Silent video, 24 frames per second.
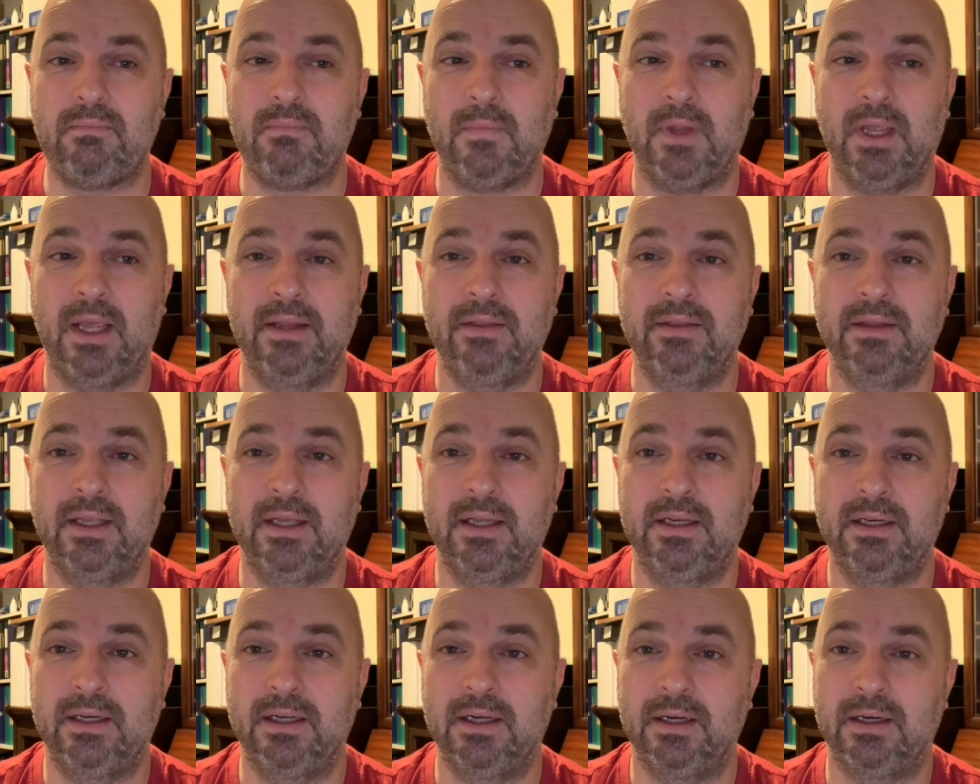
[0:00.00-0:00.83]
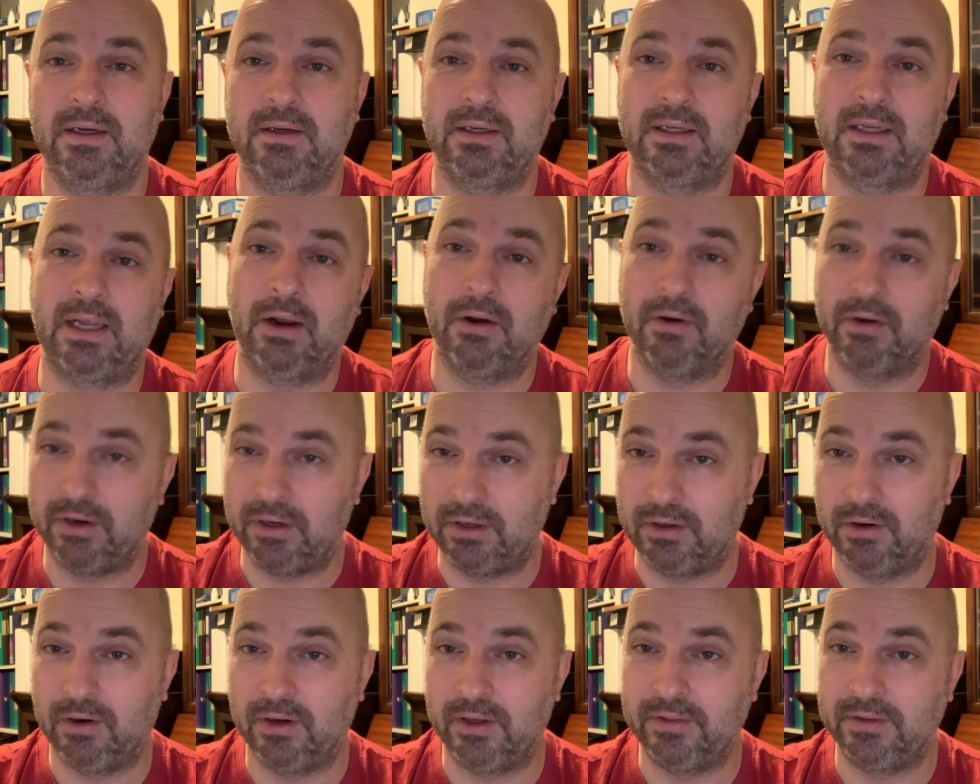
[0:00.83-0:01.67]
and then uh,
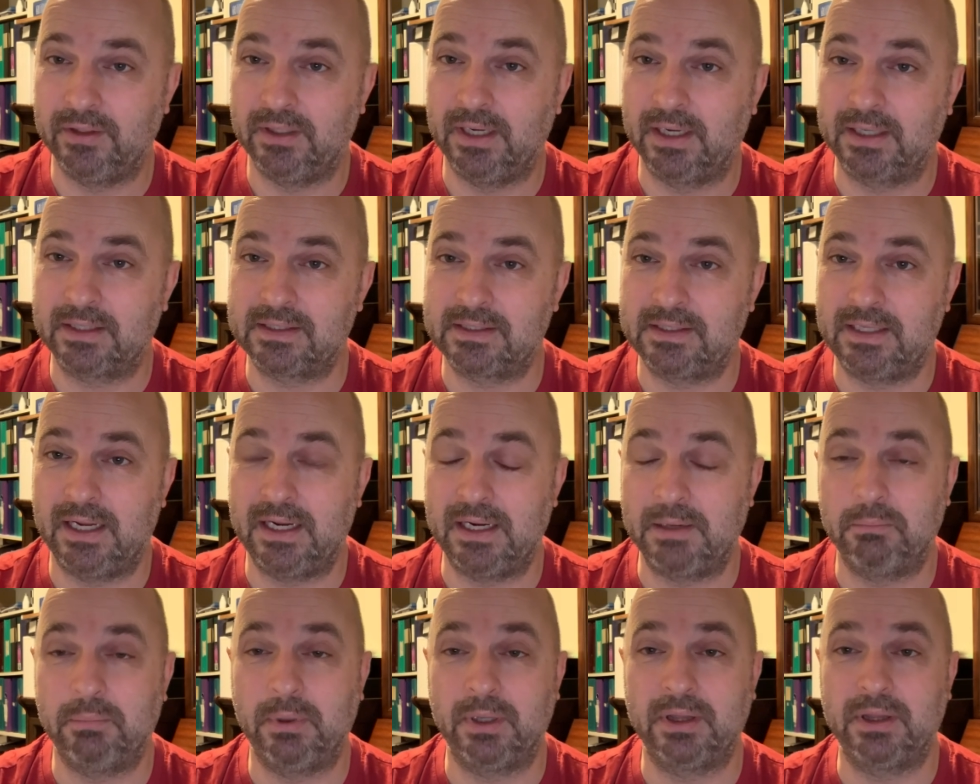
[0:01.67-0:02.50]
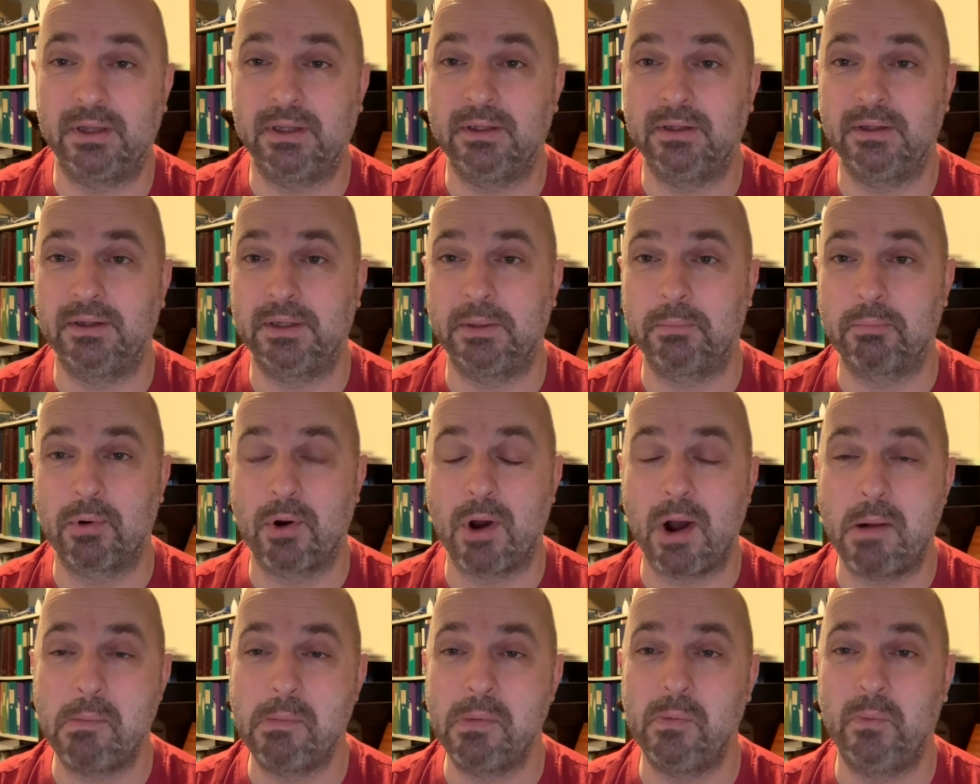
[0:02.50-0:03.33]
carrying on the next day. But the
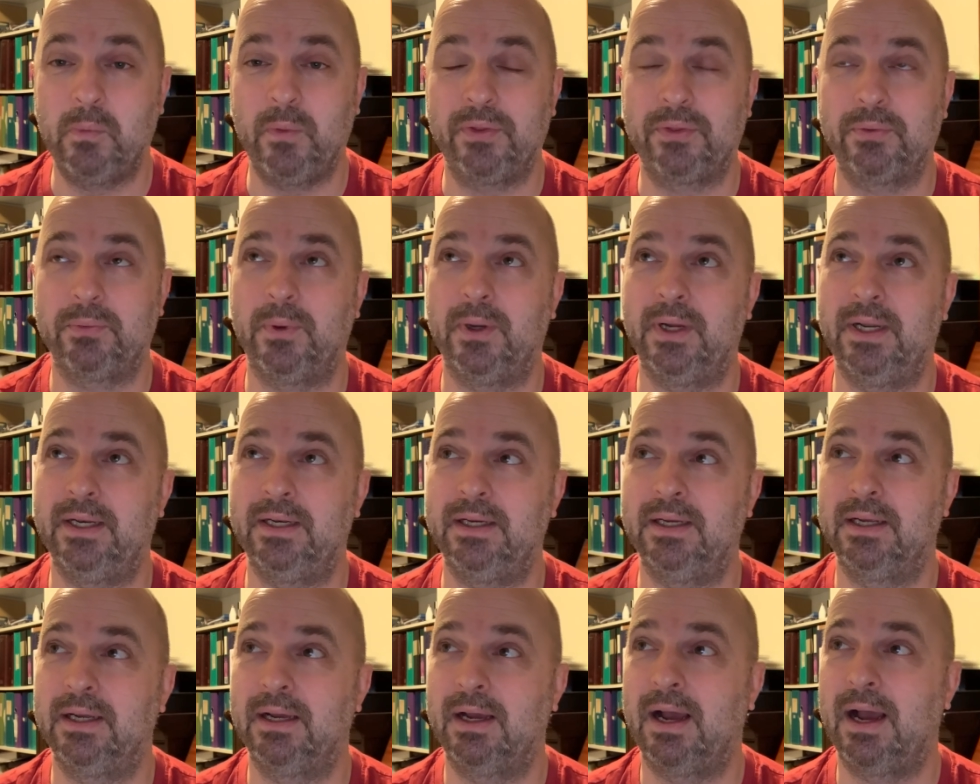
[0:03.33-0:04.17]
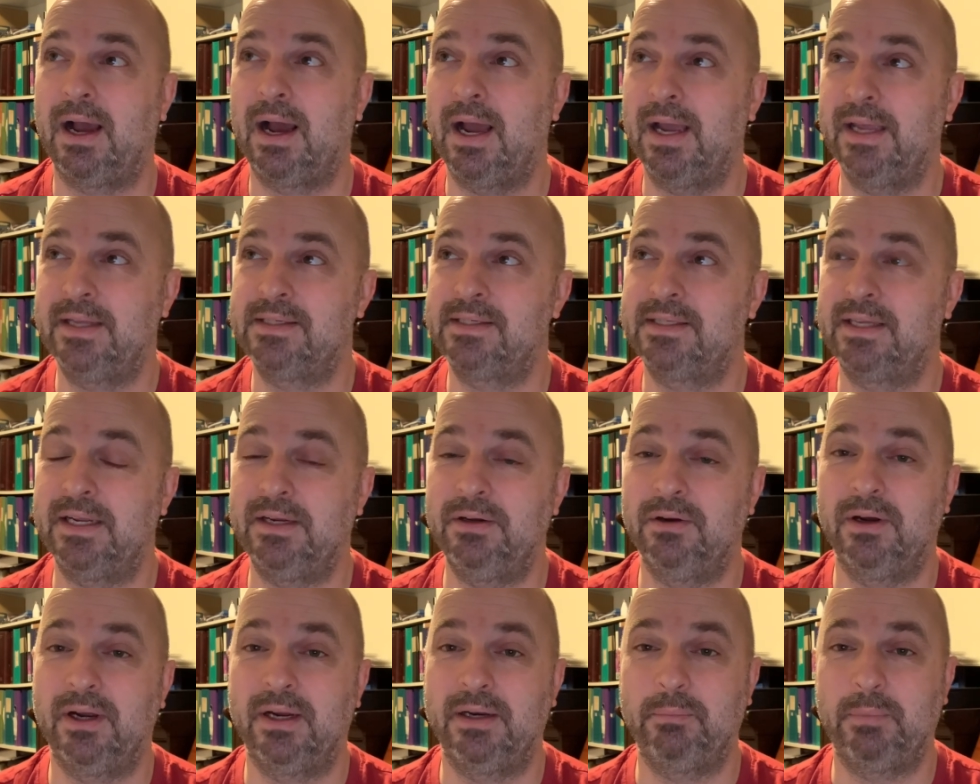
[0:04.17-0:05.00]
problem with when I stayed
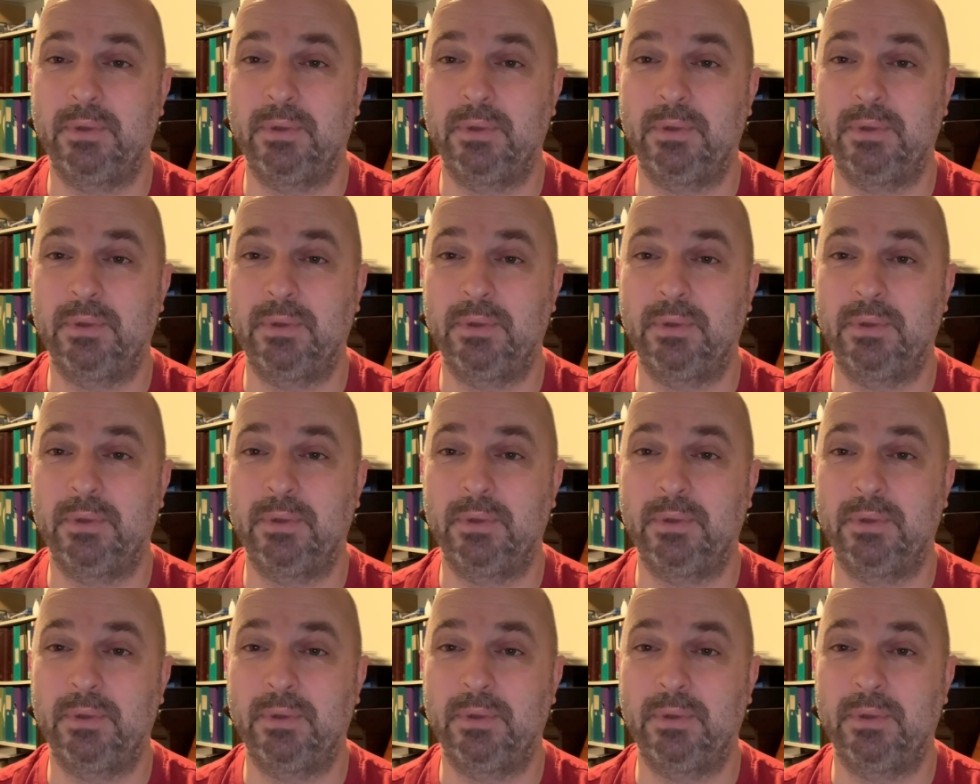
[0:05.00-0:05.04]
on,